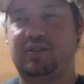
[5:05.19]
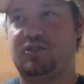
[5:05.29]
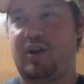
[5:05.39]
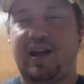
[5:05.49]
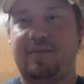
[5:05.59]
like to
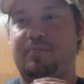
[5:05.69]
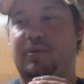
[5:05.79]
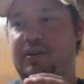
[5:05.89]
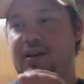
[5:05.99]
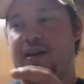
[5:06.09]
try and
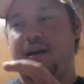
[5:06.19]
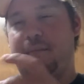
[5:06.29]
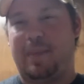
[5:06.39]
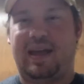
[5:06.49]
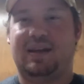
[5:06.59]
put
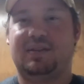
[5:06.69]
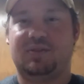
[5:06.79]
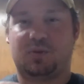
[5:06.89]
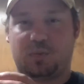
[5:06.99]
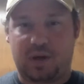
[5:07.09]

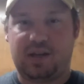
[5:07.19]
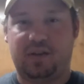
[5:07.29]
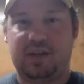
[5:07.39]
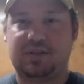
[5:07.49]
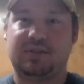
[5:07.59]
bans or
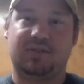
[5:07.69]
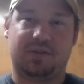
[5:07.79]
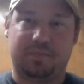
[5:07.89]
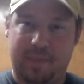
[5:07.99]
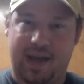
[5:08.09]
regulations
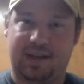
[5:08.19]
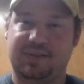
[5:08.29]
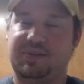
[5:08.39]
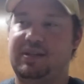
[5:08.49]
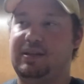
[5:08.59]
on
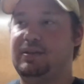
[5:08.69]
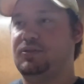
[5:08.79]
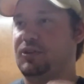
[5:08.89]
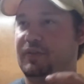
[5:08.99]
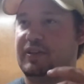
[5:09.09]

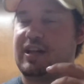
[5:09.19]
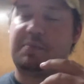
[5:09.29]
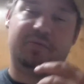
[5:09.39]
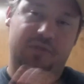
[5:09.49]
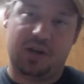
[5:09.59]
magazines, on the
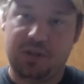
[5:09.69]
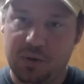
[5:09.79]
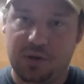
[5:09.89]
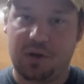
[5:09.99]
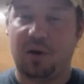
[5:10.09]
type of gun
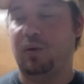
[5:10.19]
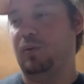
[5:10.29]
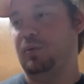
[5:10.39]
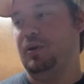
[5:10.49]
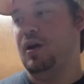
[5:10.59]
you can
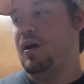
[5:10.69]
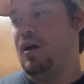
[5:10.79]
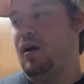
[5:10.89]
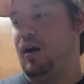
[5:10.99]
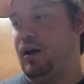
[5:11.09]
own,
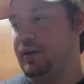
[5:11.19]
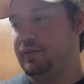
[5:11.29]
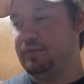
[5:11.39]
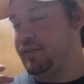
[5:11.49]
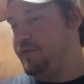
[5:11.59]

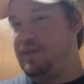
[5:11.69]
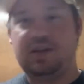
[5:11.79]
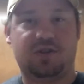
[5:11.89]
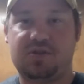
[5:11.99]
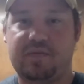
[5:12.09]
on the
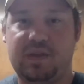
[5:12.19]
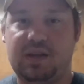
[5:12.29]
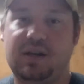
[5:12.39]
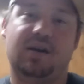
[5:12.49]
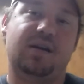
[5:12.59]
features of the
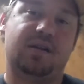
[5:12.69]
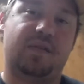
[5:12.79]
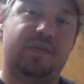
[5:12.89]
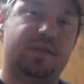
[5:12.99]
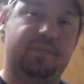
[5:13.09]
gun,
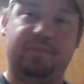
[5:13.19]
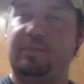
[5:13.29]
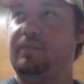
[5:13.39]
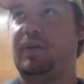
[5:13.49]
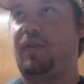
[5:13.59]

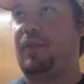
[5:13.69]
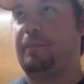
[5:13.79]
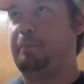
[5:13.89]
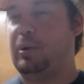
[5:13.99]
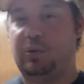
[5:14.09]
on the
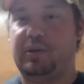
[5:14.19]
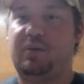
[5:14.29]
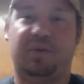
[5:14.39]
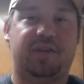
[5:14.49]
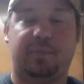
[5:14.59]

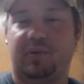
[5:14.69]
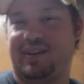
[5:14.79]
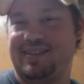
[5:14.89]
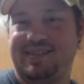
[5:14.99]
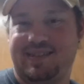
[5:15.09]
bullet, what the
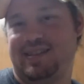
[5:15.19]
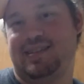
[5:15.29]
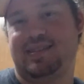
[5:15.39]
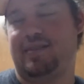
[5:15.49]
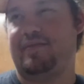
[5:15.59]
bullet
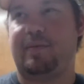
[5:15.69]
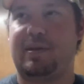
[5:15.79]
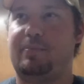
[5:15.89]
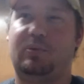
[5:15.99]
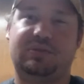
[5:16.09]
consists of, how
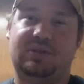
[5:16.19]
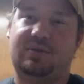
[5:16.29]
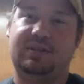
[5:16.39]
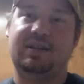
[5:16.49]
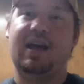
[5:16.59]
many bullets
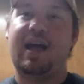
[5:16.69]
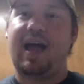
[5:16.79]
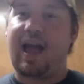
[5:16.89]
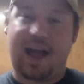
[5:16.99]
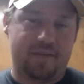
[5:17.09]
you can
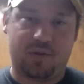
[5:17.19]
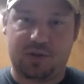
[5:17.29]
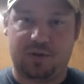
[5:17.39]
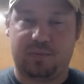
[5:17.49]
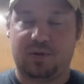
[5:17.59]
have
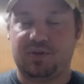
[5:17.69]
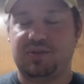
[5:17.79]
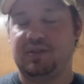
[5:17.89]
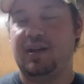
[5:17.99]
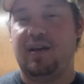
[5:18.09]
on your
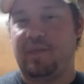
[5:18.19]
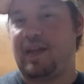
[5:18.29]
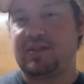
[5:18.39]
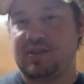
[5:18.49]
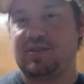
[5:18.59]
person.
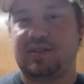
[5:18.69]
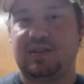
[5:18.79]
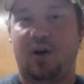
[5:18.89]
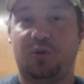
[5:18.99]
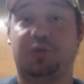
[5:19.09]
That's just
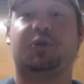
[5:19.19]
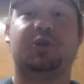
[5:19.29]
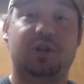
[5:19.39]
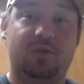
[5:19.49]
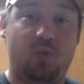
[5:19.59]
an
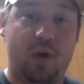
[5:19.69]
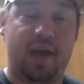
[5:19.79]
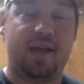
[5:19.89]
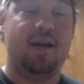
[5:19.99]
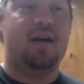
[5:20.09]
alternative
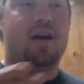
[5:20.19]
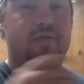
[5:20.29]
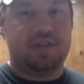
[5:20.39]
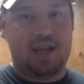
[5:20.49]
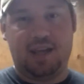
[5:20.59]
way
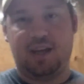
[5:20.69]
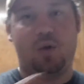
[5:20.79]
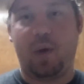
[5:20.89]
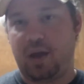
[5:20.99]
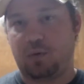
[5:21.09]
of taking
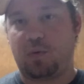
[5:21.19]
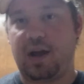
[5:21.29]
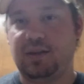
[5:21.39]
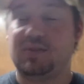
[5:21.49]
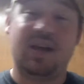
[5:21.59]
away your
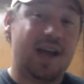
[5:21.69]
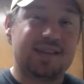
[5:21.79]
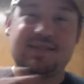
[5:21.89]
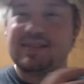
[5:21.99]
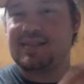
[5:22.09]
rights.
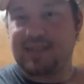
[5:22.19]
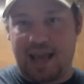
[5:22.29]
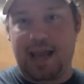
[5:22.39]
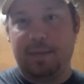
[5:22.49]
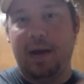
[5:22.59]
It's the
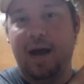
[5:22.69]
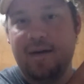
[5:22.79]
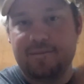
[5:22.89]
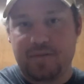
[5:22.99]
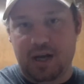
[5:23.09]
same
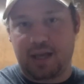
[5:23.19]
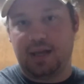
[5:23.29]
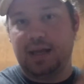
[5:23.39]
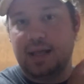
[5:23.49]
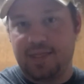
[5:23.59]

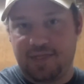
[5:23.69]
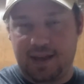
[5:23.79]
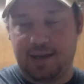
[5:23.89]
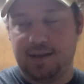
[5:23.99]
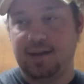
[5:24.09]
fucking
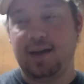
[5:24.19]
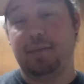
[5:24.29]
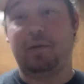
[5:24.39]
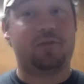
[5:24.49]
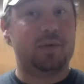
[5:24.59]
thing,
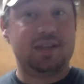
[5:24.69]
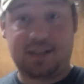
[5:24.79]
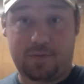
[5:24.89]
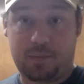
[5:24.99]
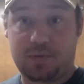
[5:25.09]
but from a
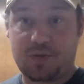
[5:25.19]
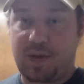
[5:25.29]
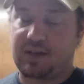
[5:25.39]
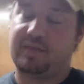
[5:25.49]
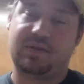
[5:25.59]
different
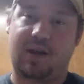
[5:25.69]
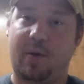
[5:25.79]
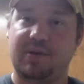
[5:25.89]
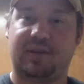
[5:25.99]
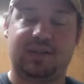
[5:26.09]
perspective. As I
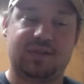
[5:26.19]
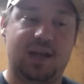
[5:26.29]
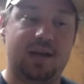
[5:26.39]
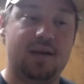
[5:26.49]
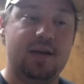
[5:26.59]
always like to
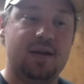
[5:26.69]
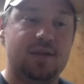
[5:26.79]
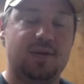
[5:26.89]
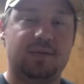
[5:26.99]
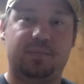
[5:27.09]
say,
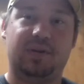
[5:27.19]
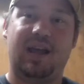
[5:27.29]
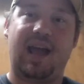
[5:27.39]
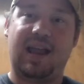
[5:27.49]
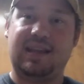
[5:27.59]
you can put
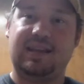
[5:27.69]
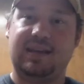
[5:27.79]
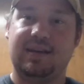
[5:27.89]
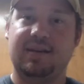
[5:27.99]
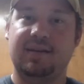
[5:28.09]

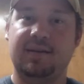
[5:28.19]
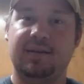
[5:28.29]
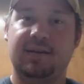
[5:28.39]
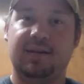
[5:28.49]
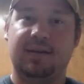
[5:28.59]
any
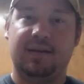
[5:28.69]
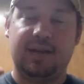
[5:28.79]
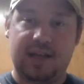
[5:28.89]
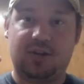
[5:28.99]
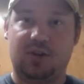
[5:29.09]

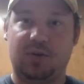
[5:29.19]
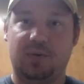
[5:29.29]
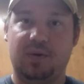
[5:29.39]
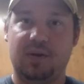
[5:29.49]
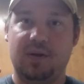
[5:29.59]

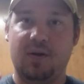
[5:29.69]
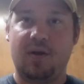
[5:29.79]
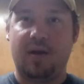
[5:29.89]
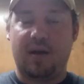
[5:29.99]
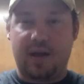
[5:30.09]
issue
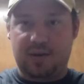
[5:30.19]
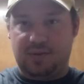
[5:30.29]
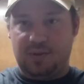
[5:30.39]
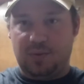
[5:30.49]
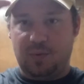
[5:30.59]

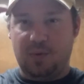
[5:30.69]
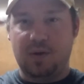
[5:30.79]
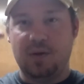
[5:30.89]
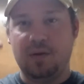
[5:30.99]
into...